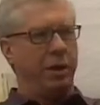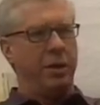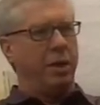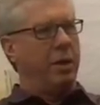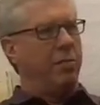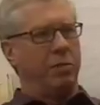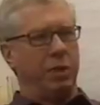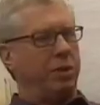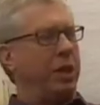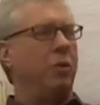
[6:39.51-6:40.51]
And
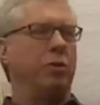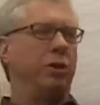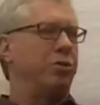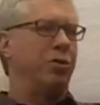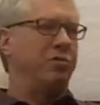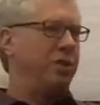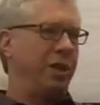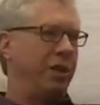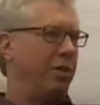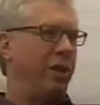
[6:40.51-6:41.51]
it's equally true of
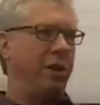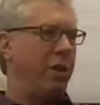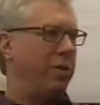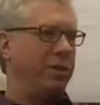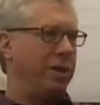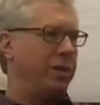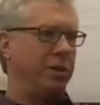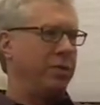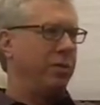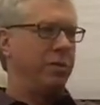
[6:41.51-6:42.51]
machine learning codes as
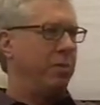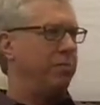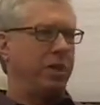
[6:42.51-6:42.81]
it is with